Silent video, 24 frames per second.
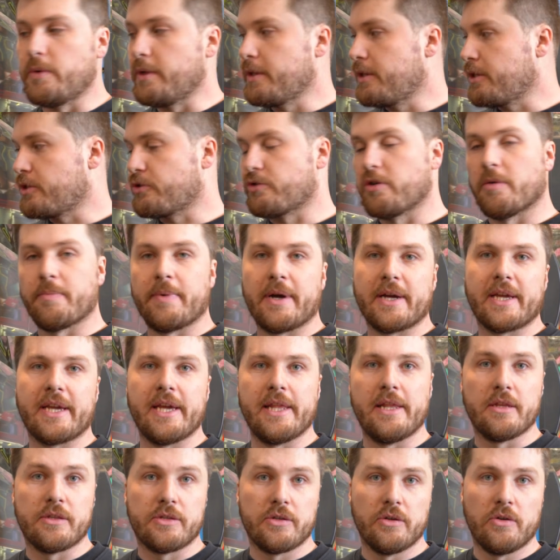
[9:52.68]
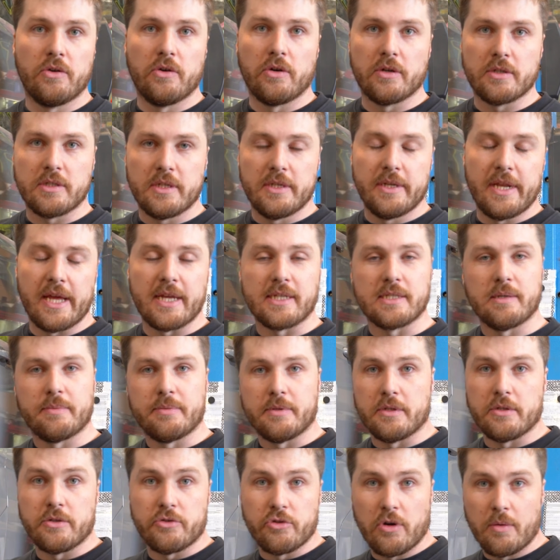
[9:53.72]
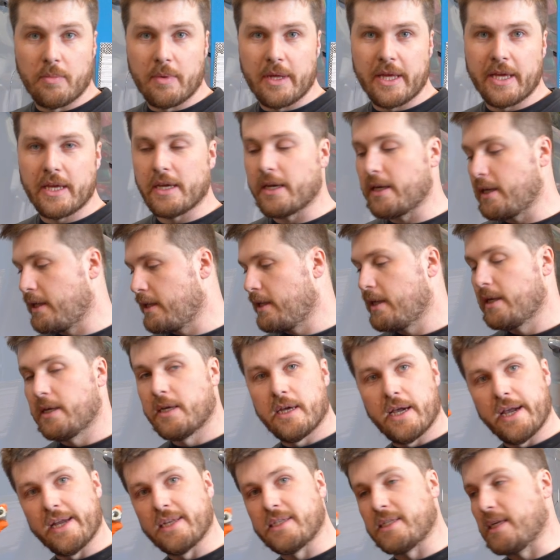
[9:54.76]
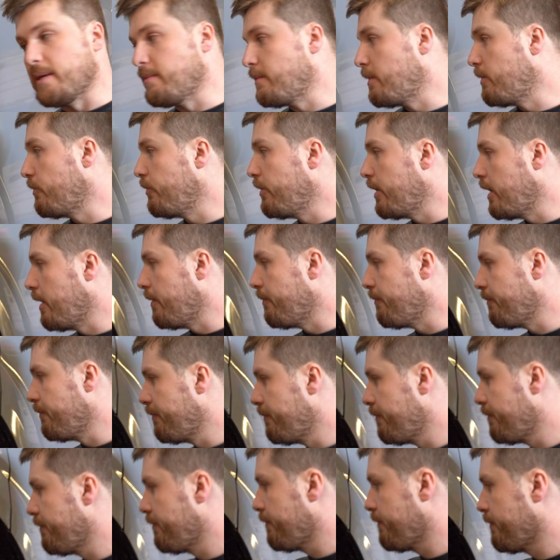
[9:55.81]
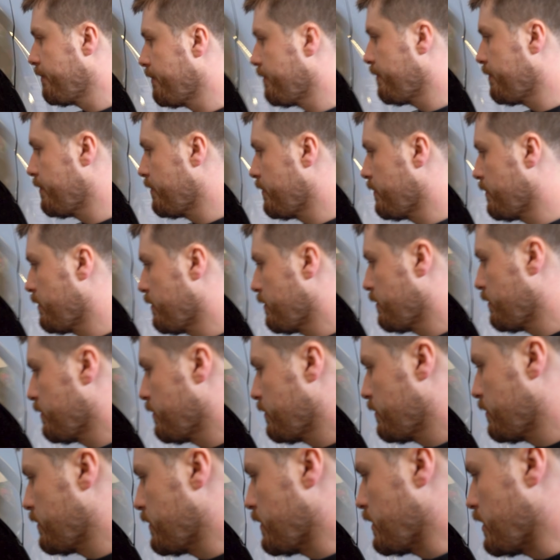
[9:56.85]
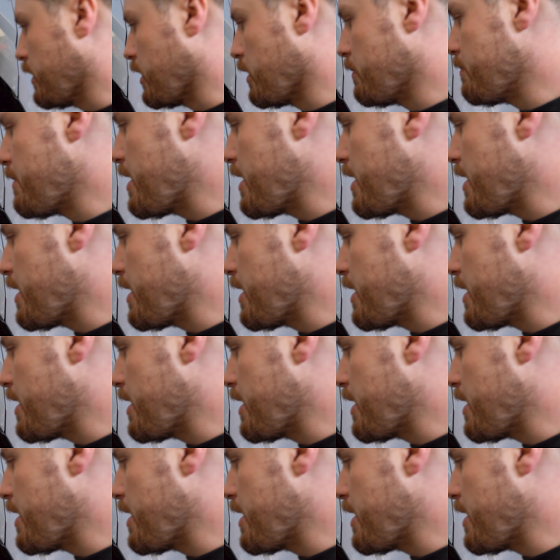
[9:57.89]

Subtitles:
with the strut back in and torqued, next up is the drop link, 18mm nut. You